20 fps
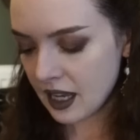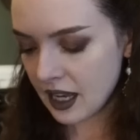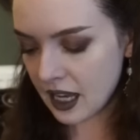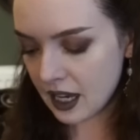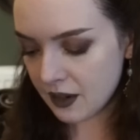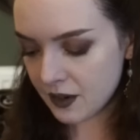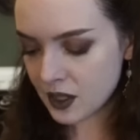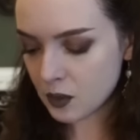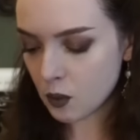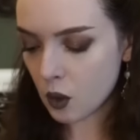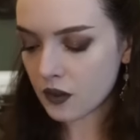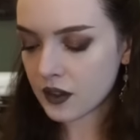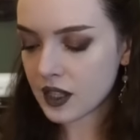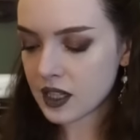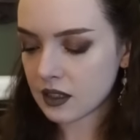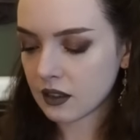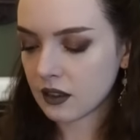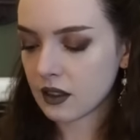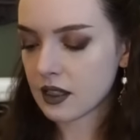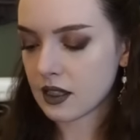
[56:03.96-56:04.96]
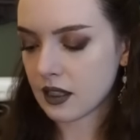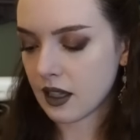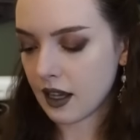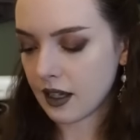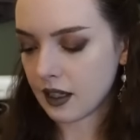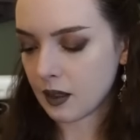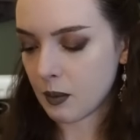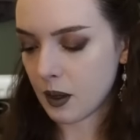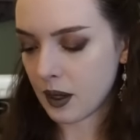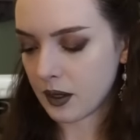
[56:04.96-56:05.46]
Here is what this looks
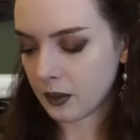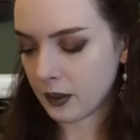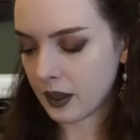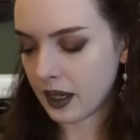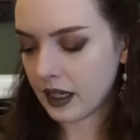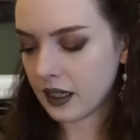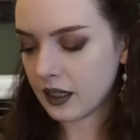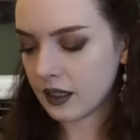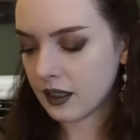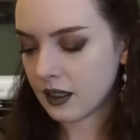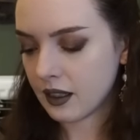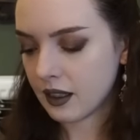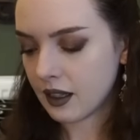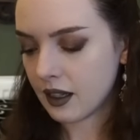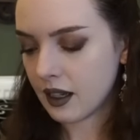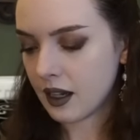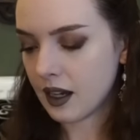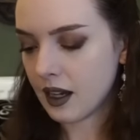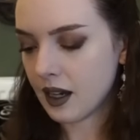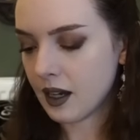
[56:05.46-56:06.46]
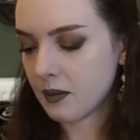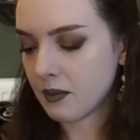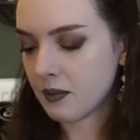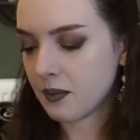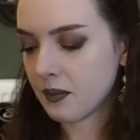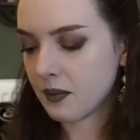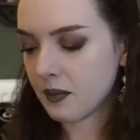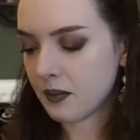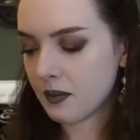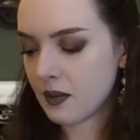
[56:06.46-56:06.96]
like, by the way. An
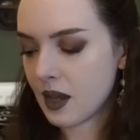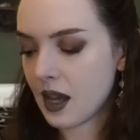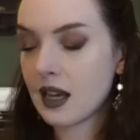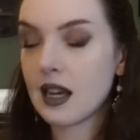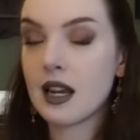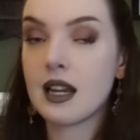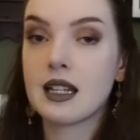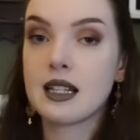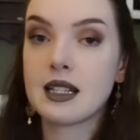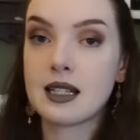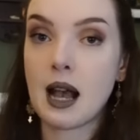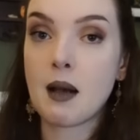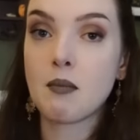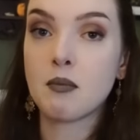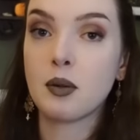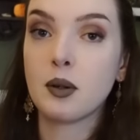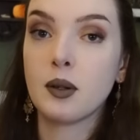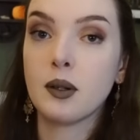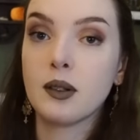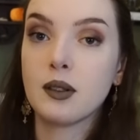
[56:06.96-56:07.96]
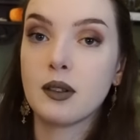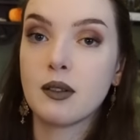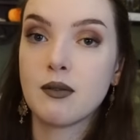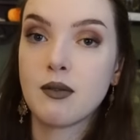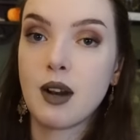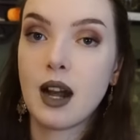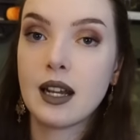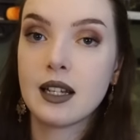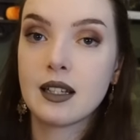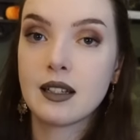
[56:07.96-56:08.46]
example,
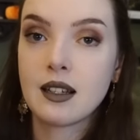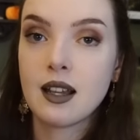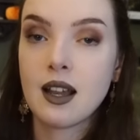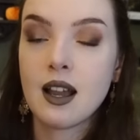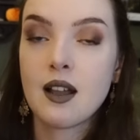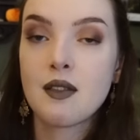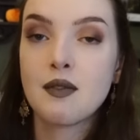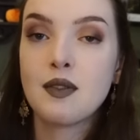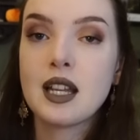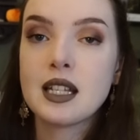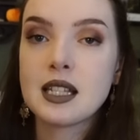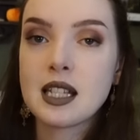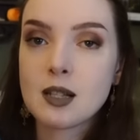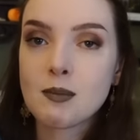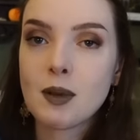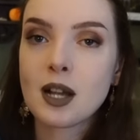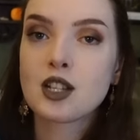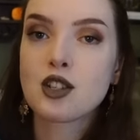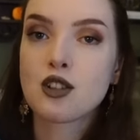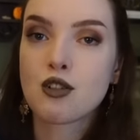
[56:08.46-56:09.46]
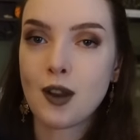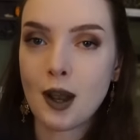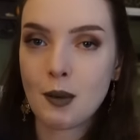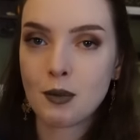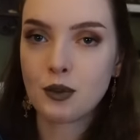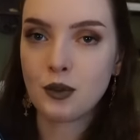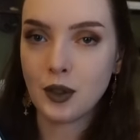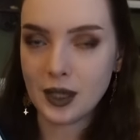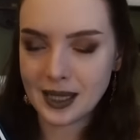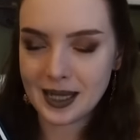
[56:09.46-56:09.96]
right? This is my
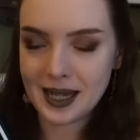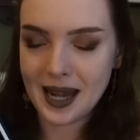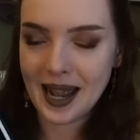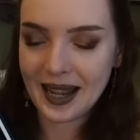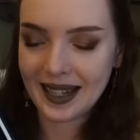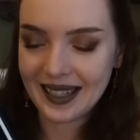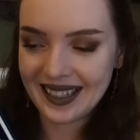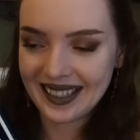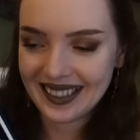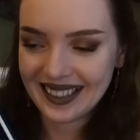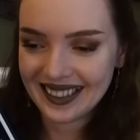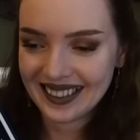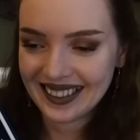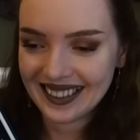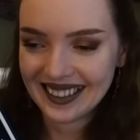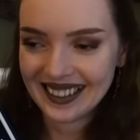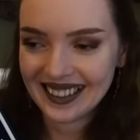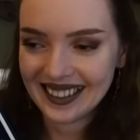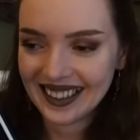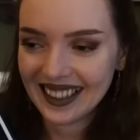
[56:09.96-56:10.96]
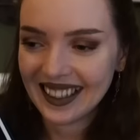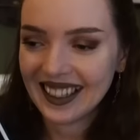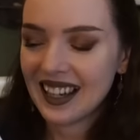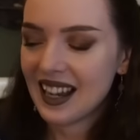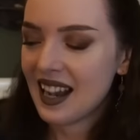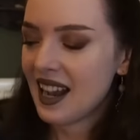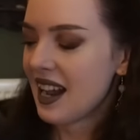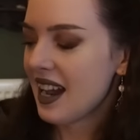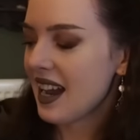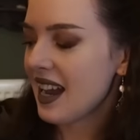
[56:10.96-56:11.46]
script for today.
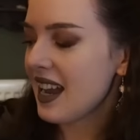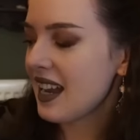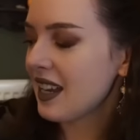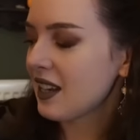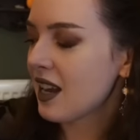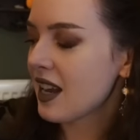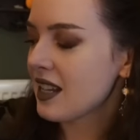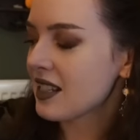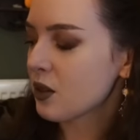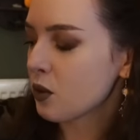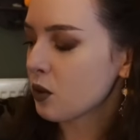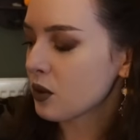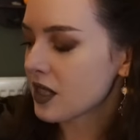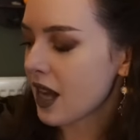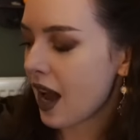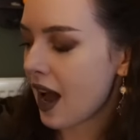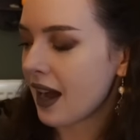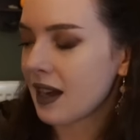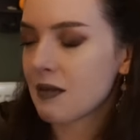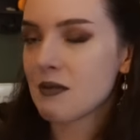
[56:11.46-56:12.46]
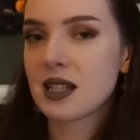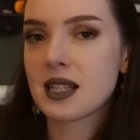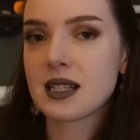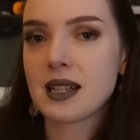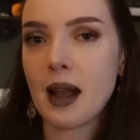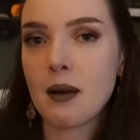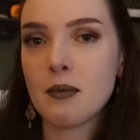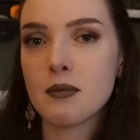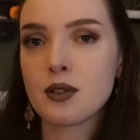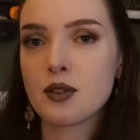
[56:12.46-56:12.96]
It's all
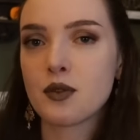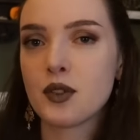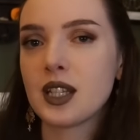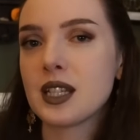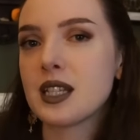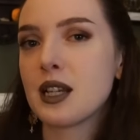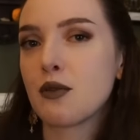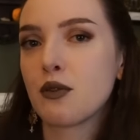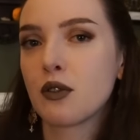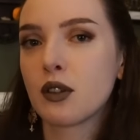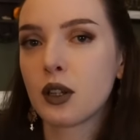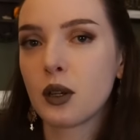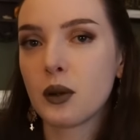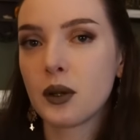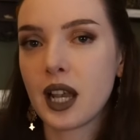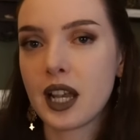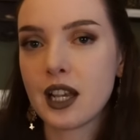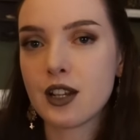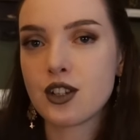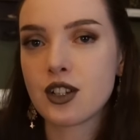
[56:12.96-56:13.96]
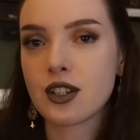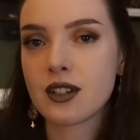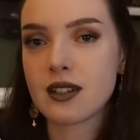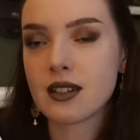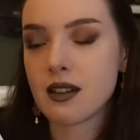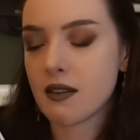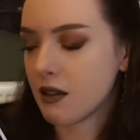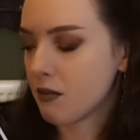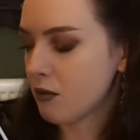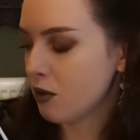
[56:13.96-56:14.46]
time-stamped for the different locations
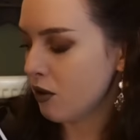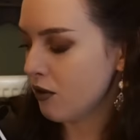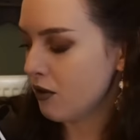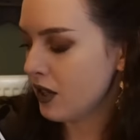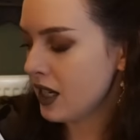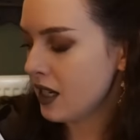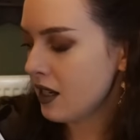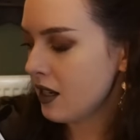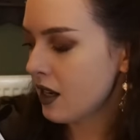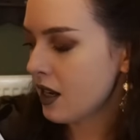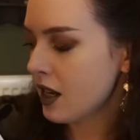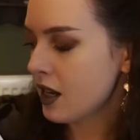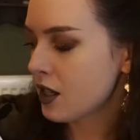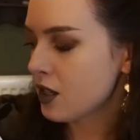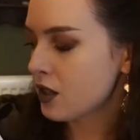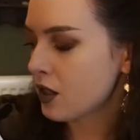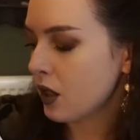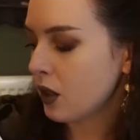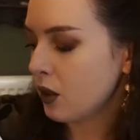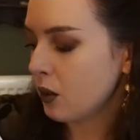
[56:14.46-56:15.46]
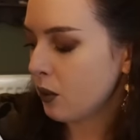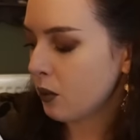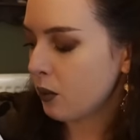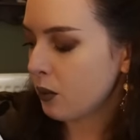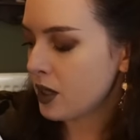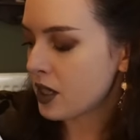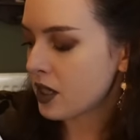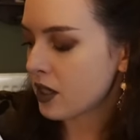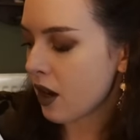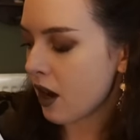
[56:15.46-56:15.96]
in the movie. So
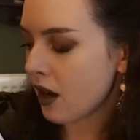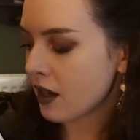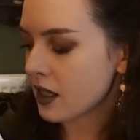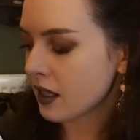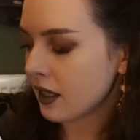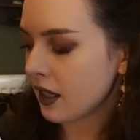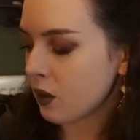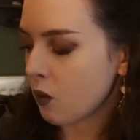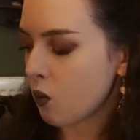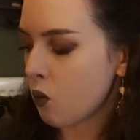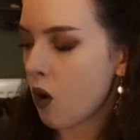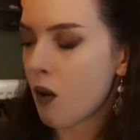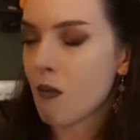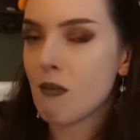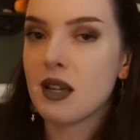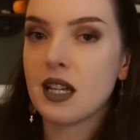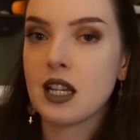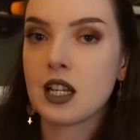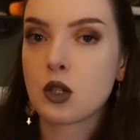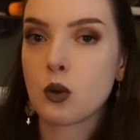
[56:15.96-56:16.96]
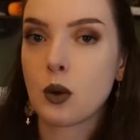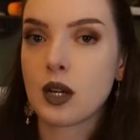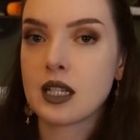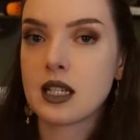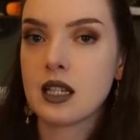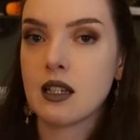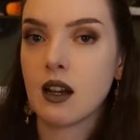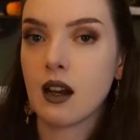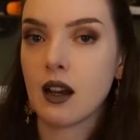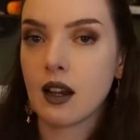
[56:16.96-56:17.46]
we start at like
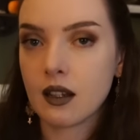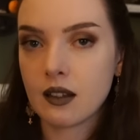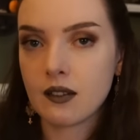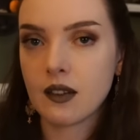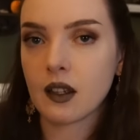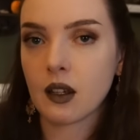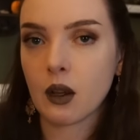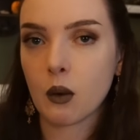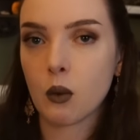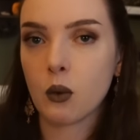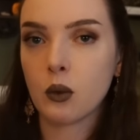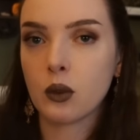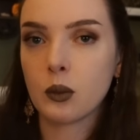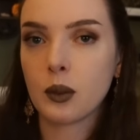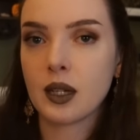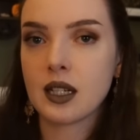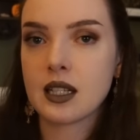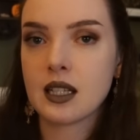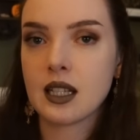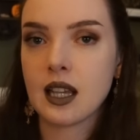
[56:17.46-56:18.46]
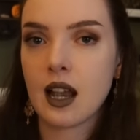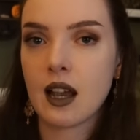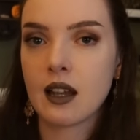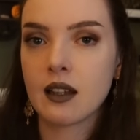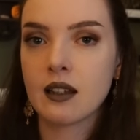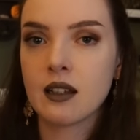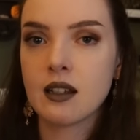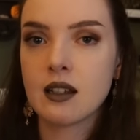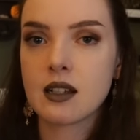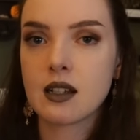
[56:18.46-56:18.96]
1:29 and then go all the way to the
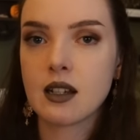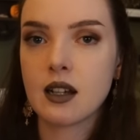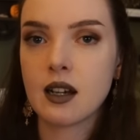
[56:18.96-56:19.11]
end.